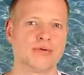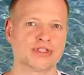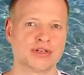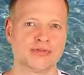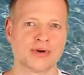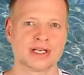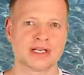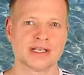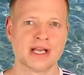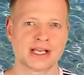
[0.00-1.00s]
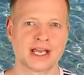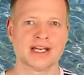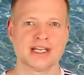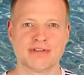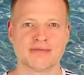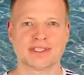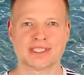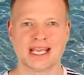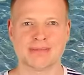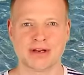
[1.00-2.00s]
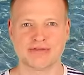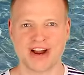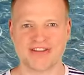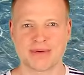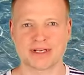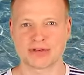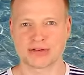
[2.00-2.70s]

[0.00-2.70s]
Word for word: put differently, can live in the same environmental